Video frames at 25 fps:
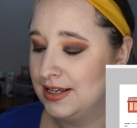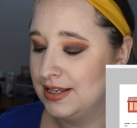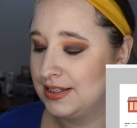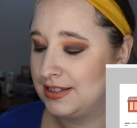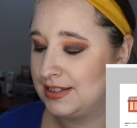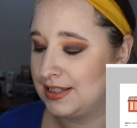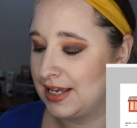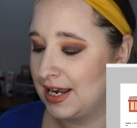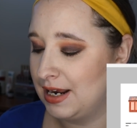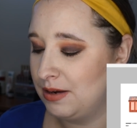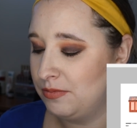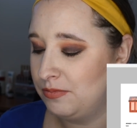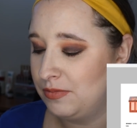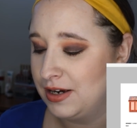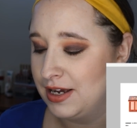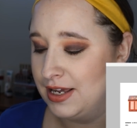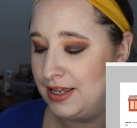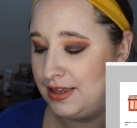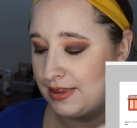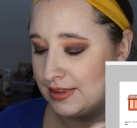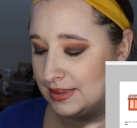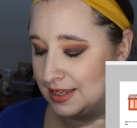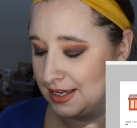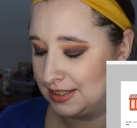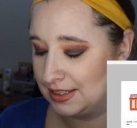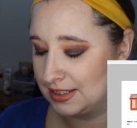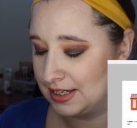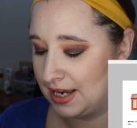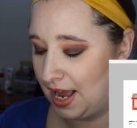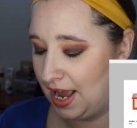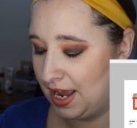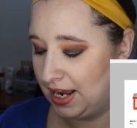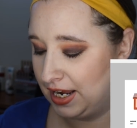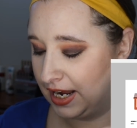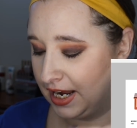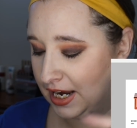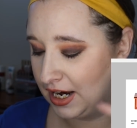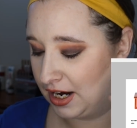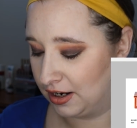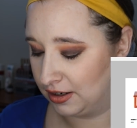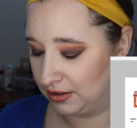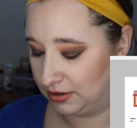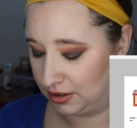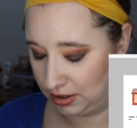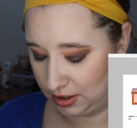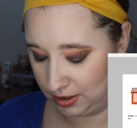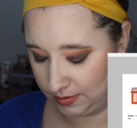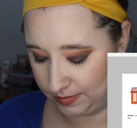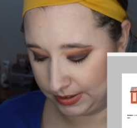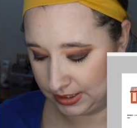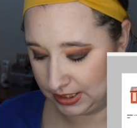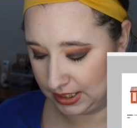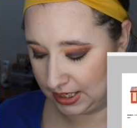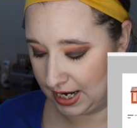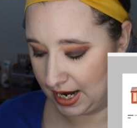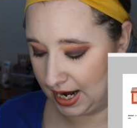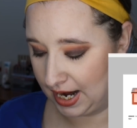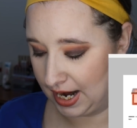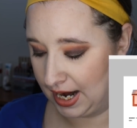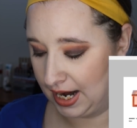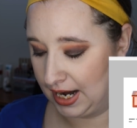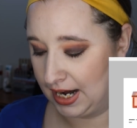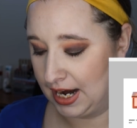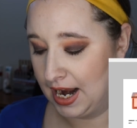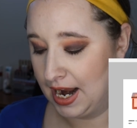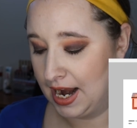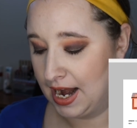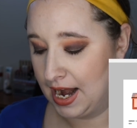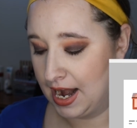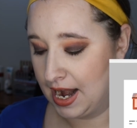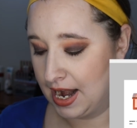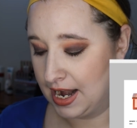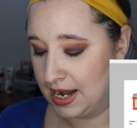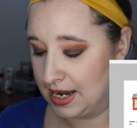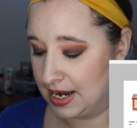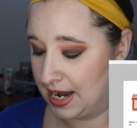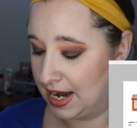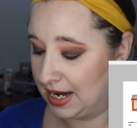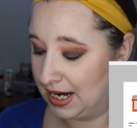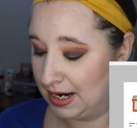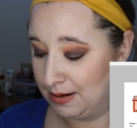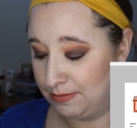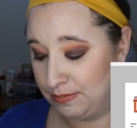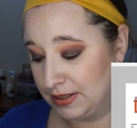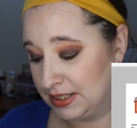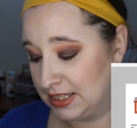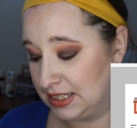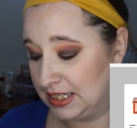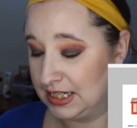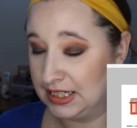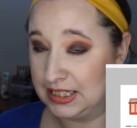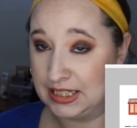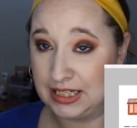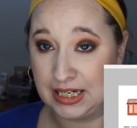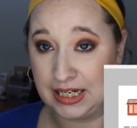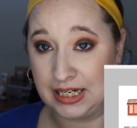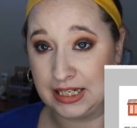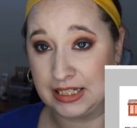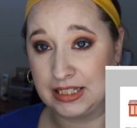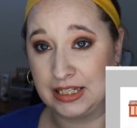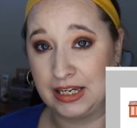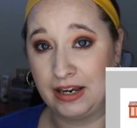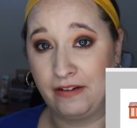Same with this guy here, the Urban Decay Naked Petite Teat.